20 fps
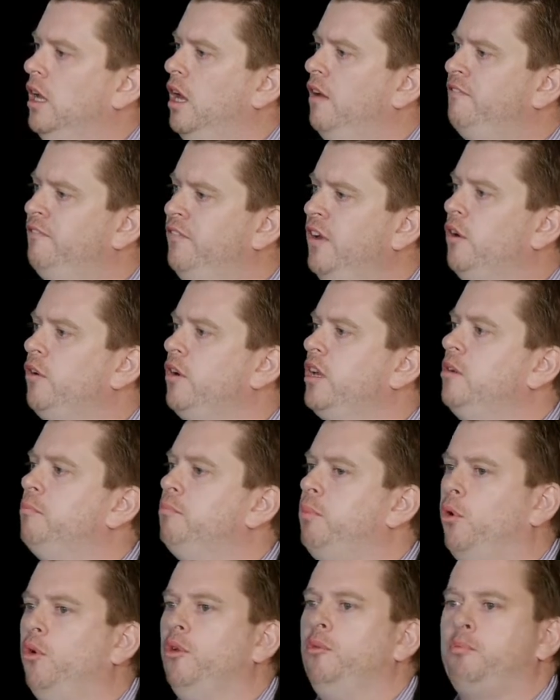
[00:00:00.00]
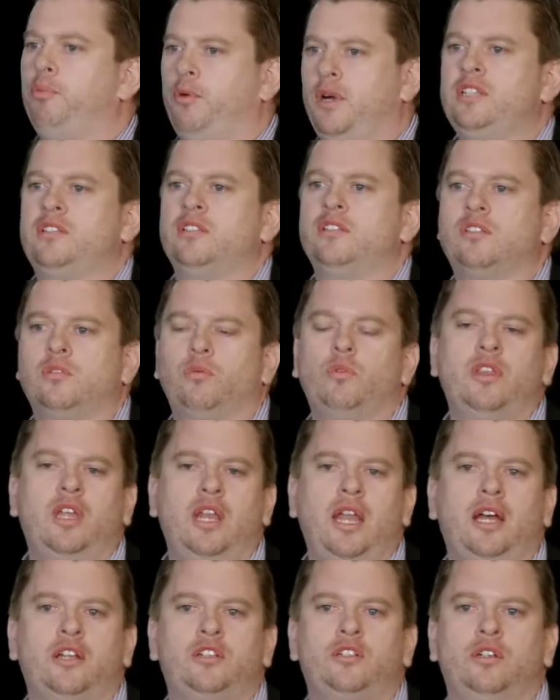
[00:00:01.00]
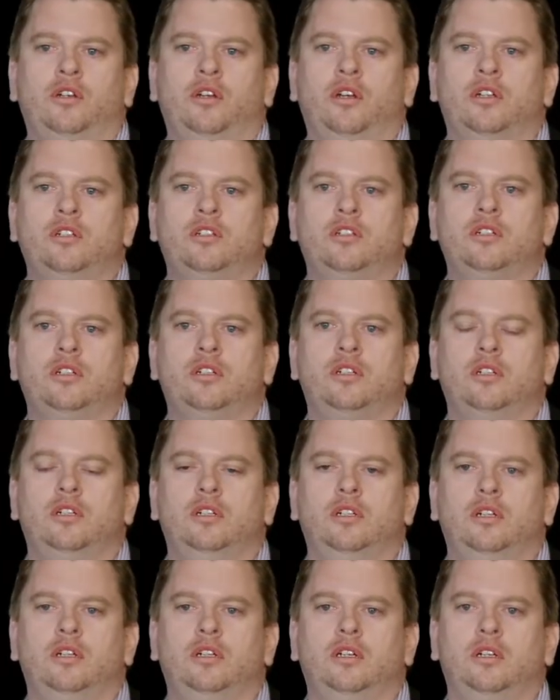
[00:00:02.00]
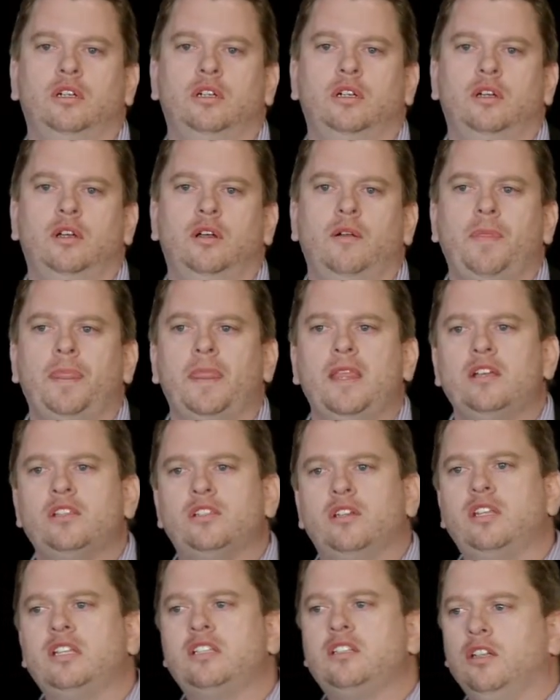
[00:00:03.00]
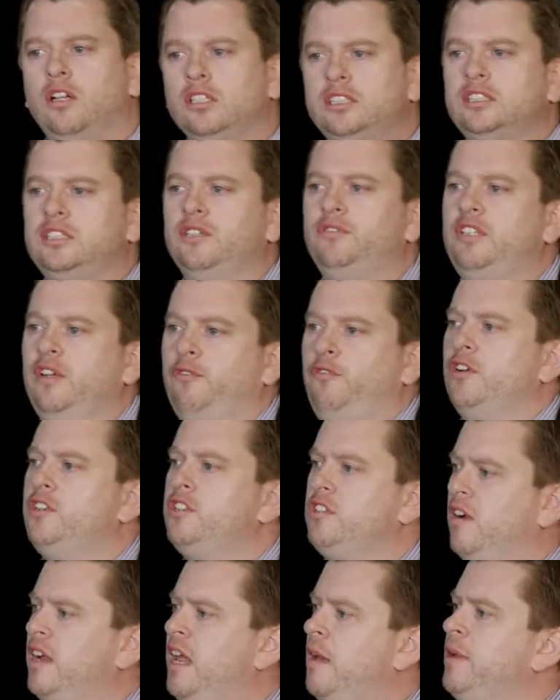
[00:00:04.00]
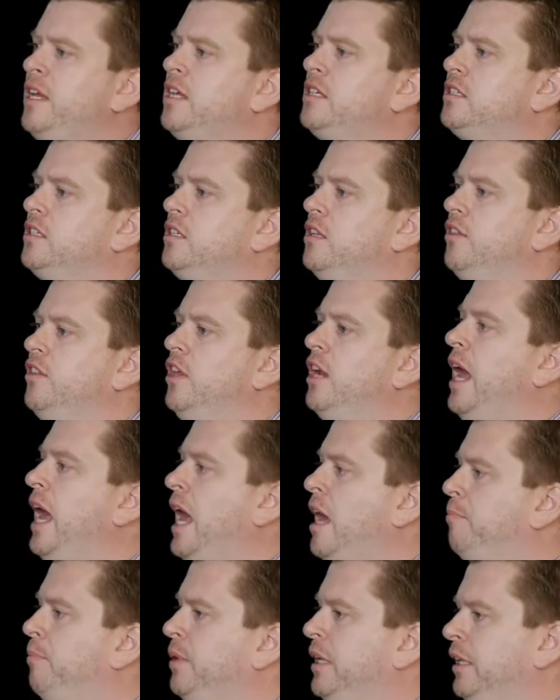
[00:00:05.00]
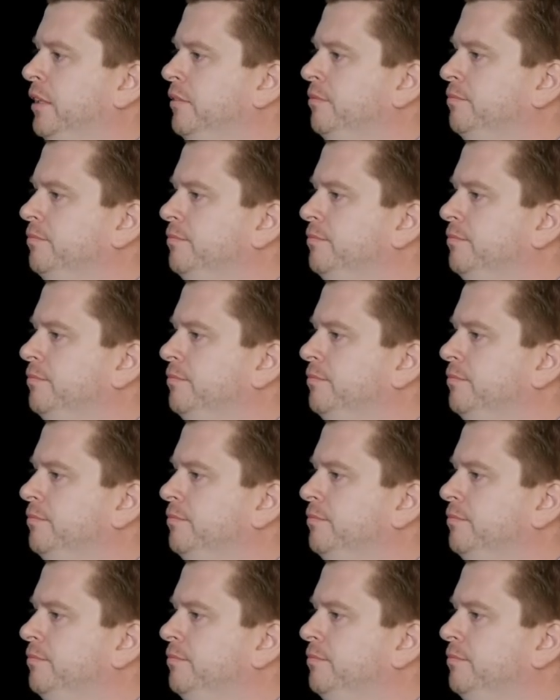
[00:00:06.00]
A very important presence within our church. So there's lots of different dynamics that are happening.